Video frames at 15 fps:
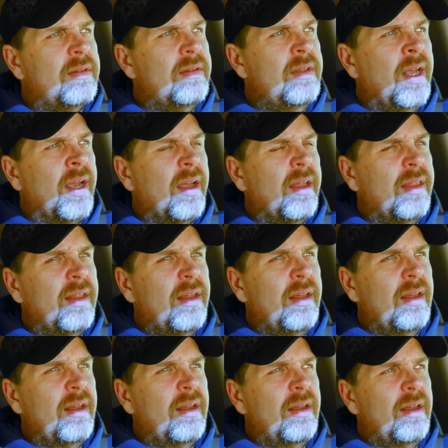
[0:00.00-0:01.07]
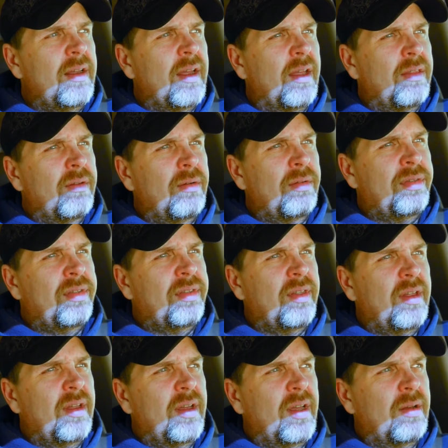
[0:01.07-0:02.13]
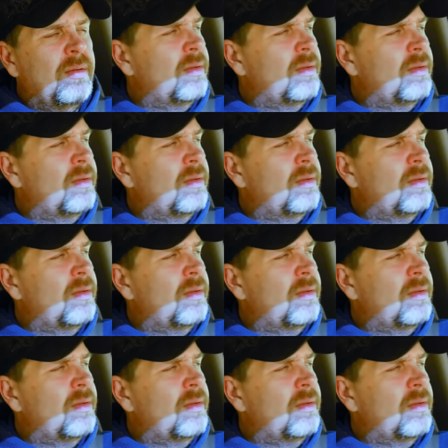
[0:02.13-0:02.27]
Yeah, the other thing